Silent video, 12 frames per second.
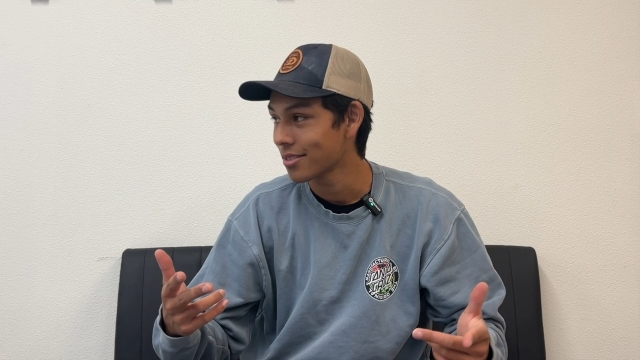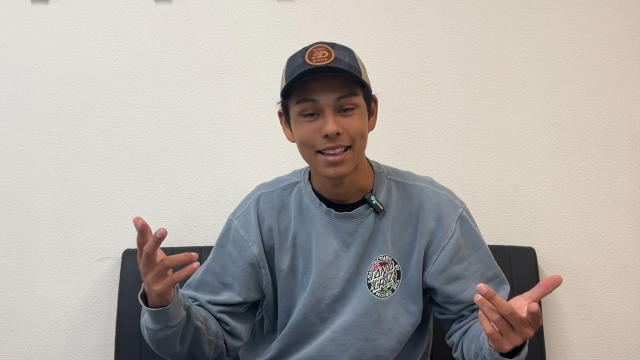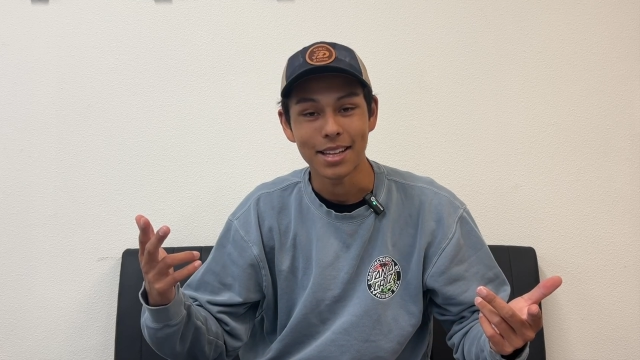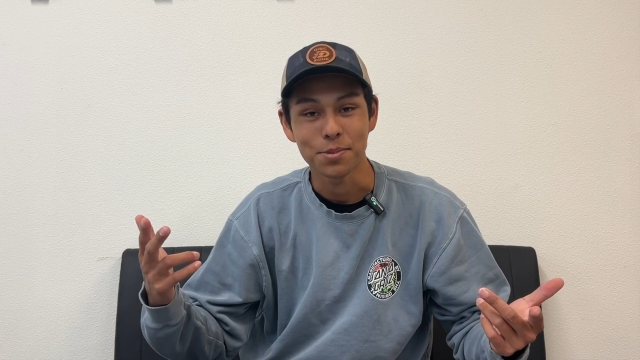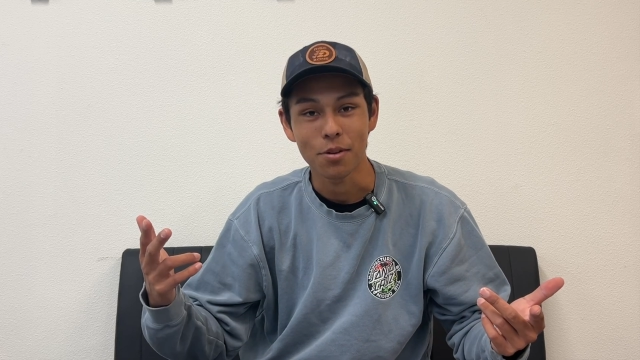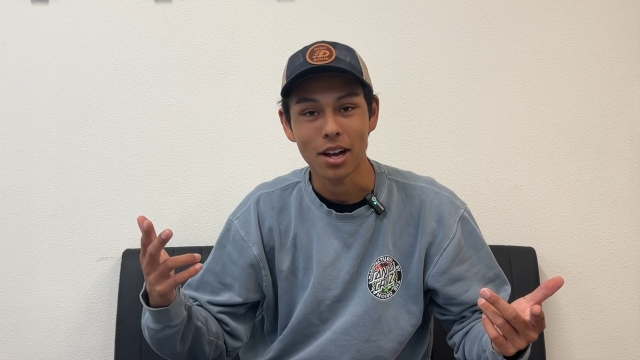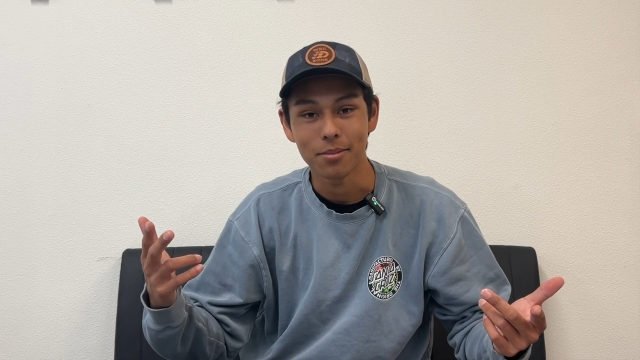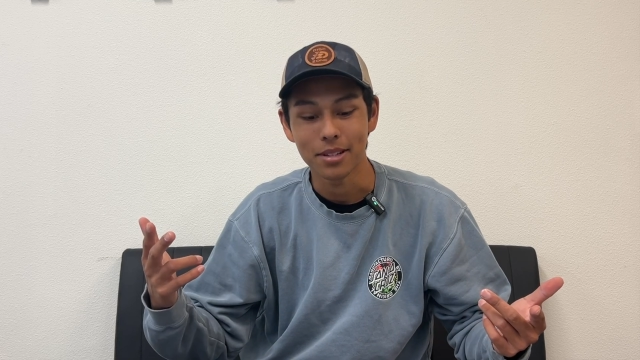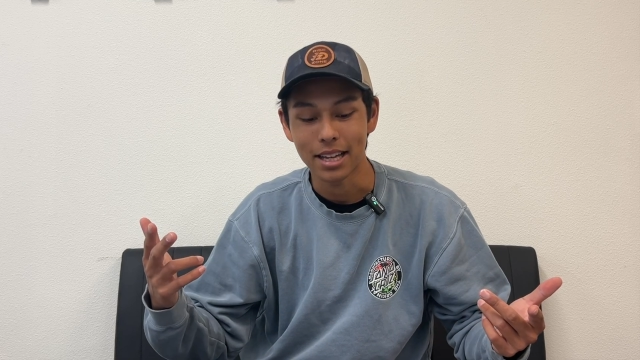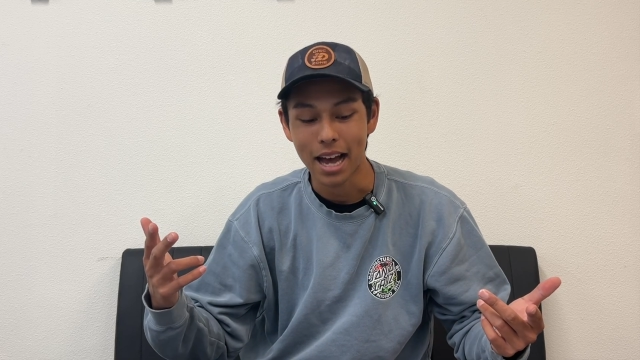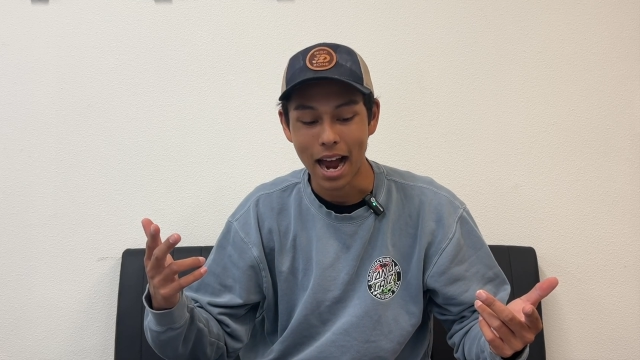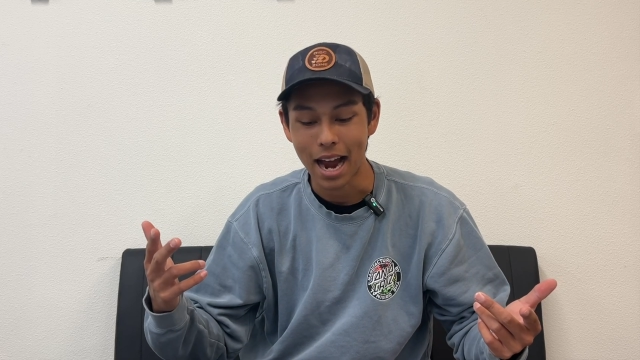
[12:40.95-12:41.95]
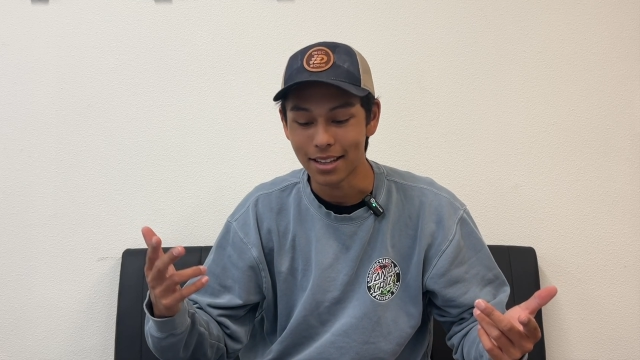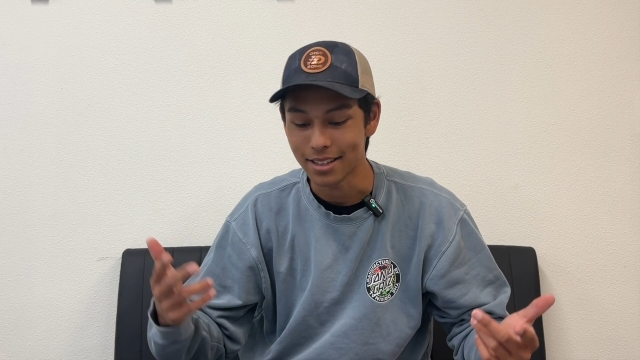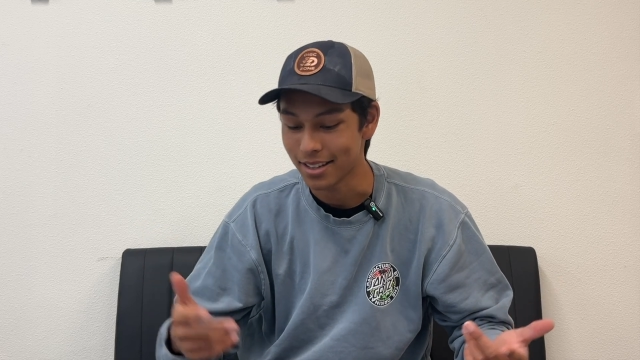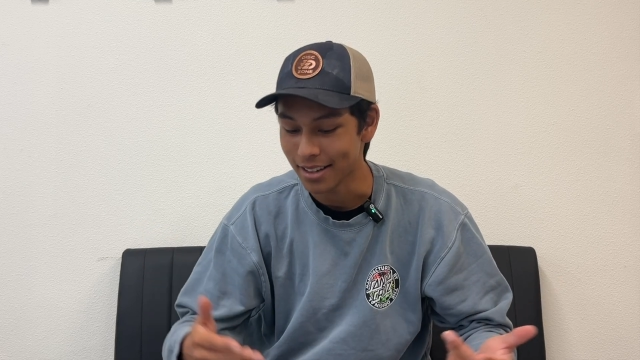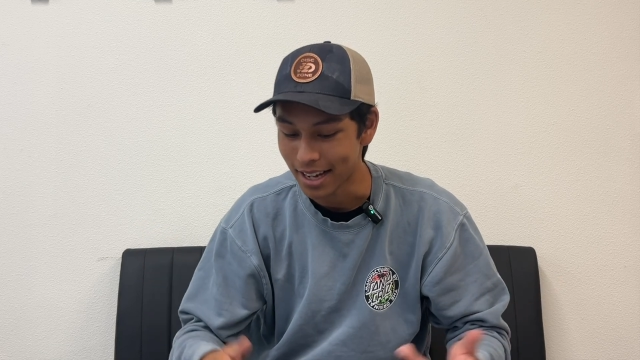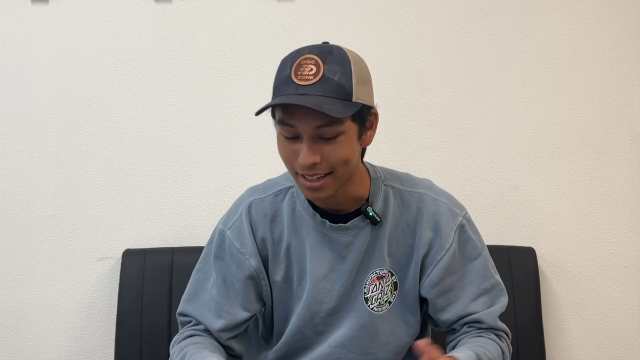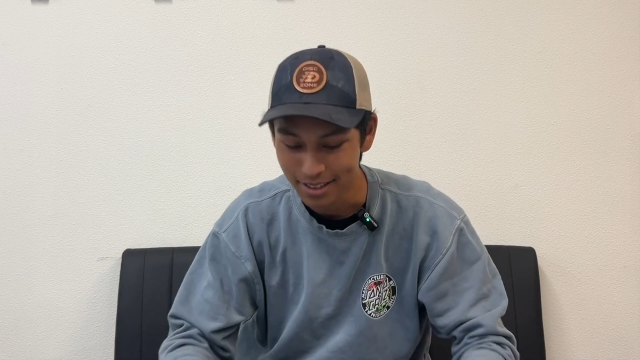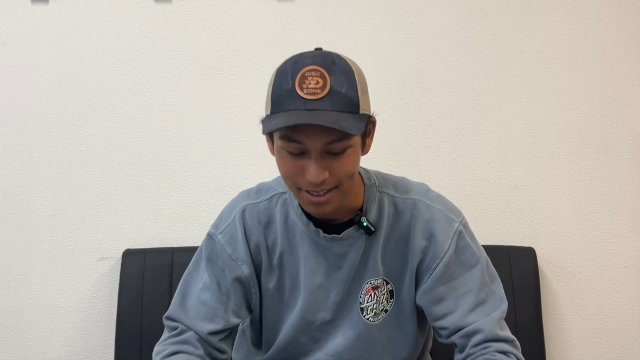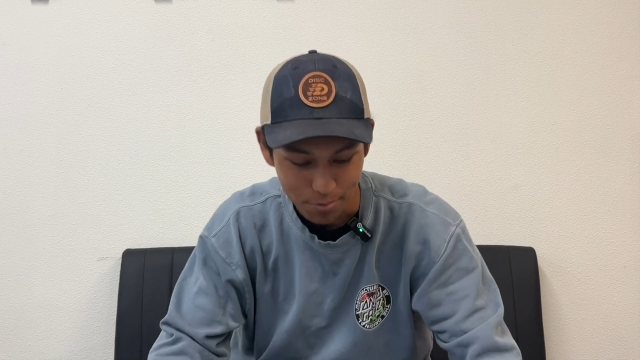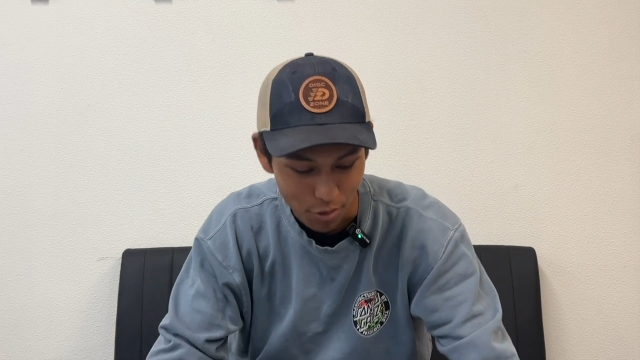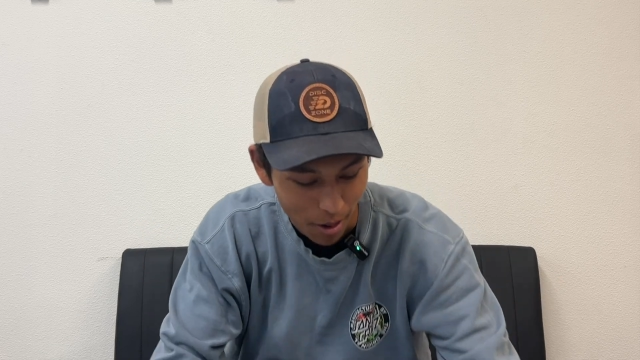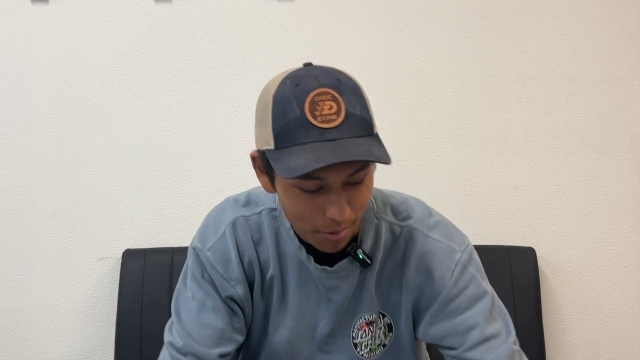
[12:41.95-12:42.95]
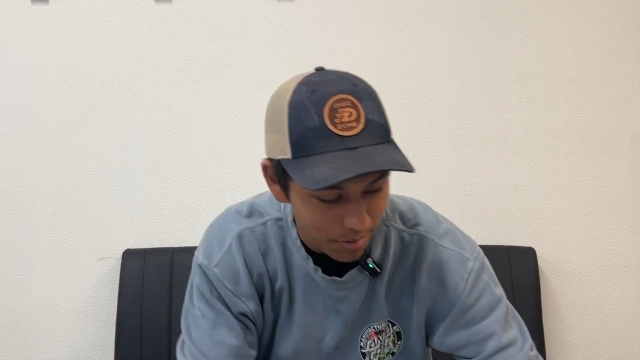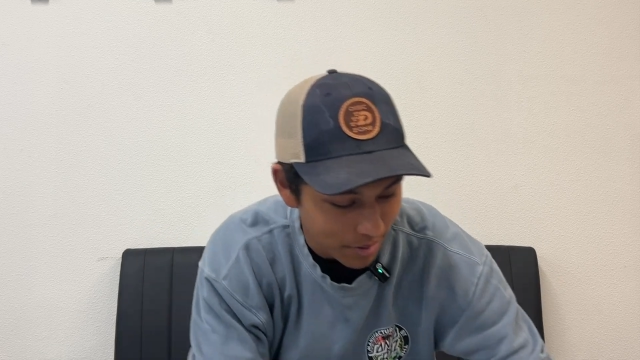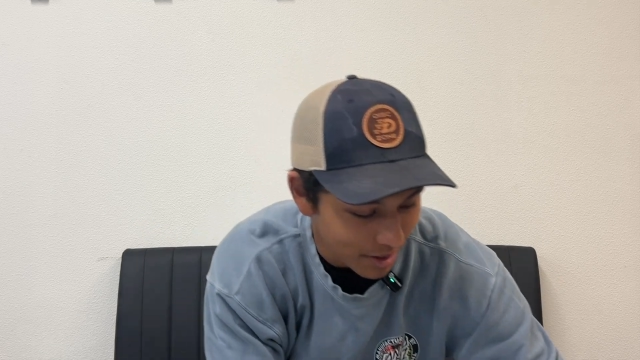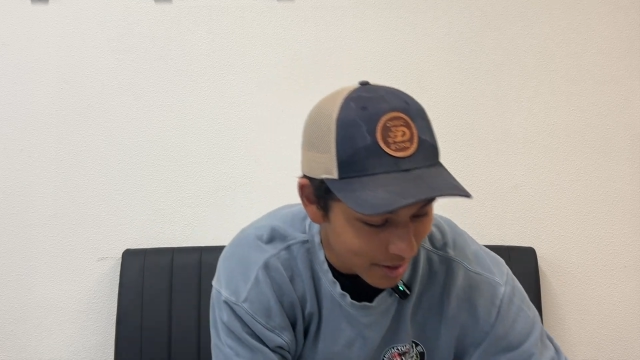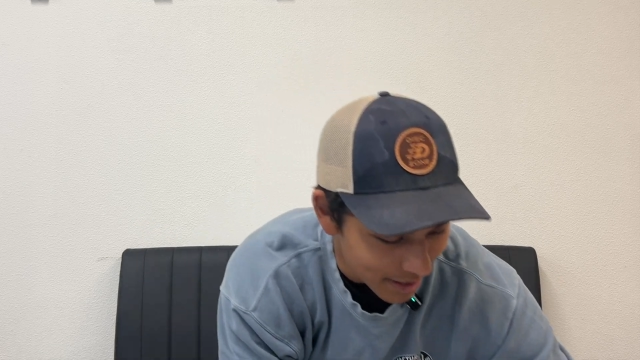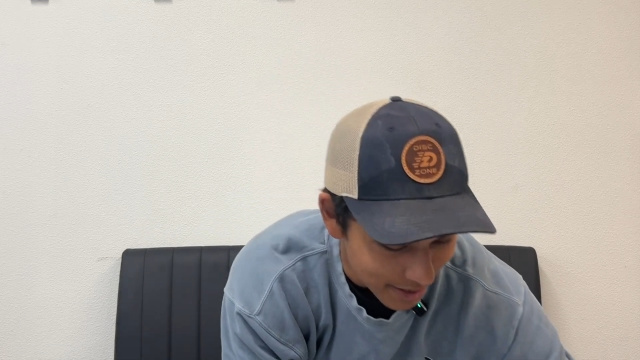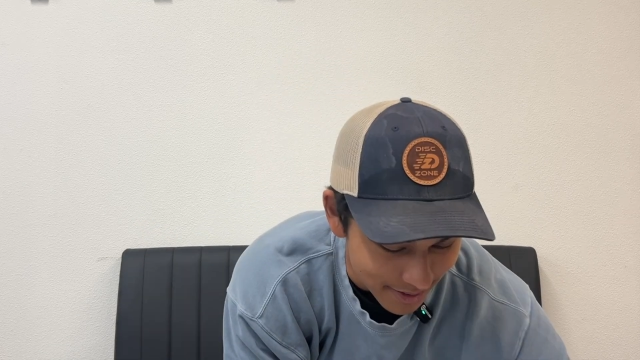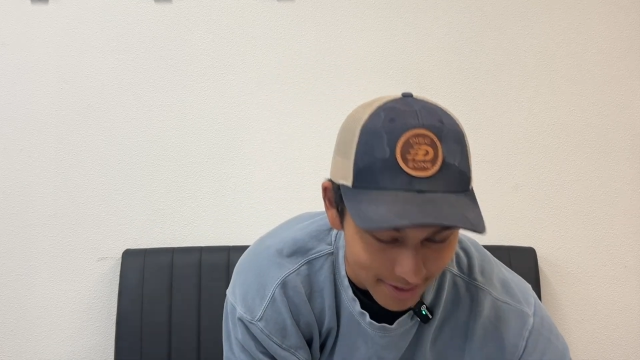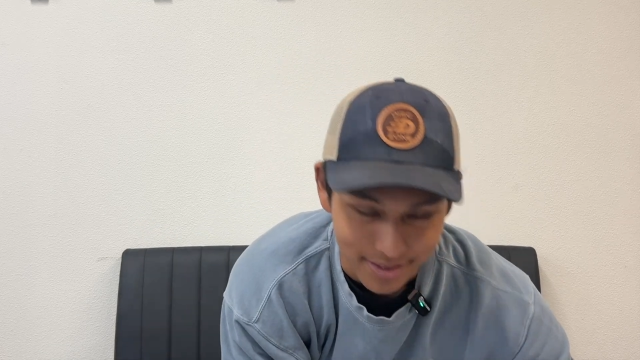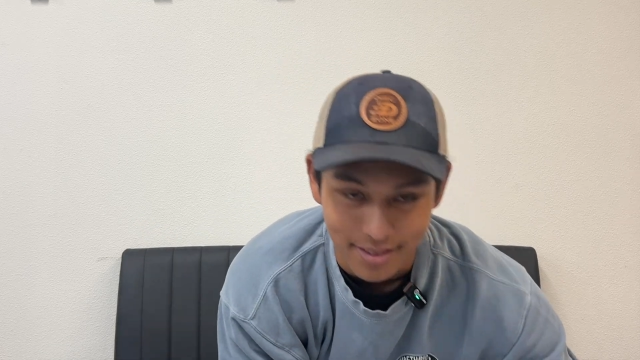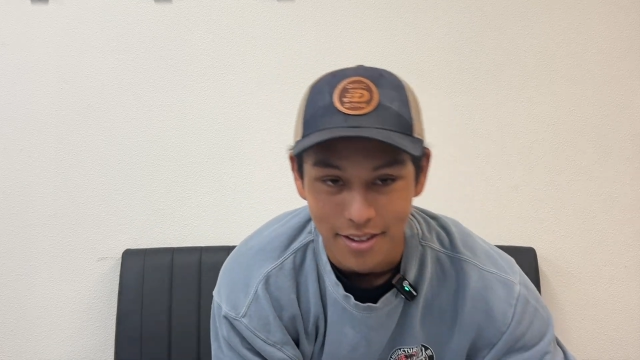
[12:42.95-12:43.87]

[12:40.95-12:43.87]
That's probably highly unlikely. Probability is